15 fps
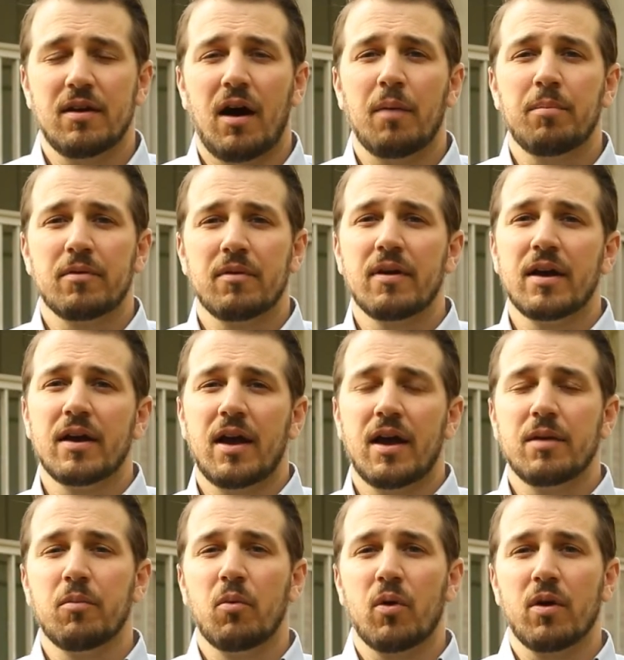operate at
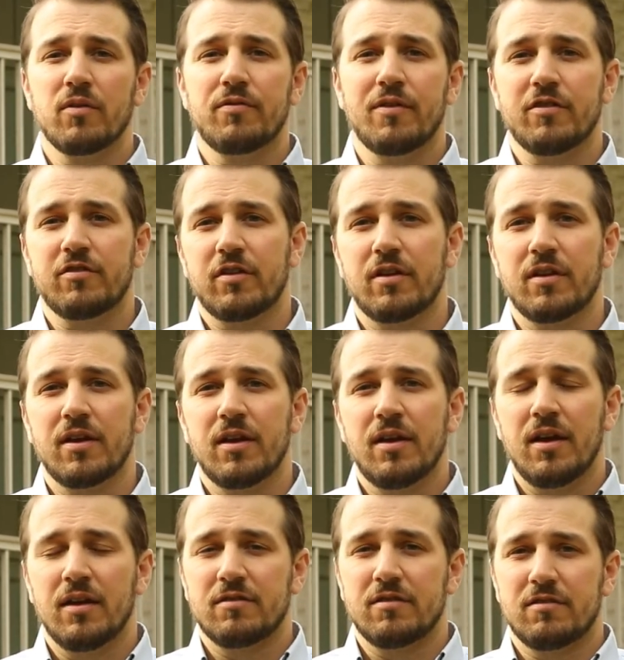a more efficient
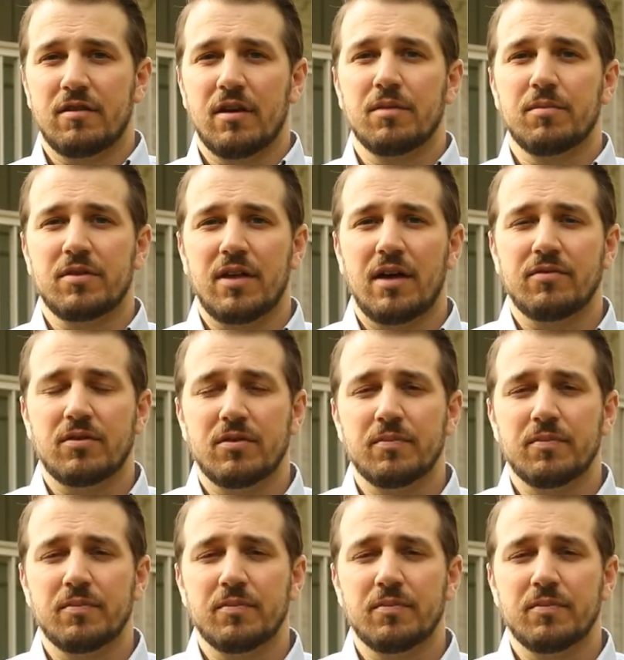and sustainable level.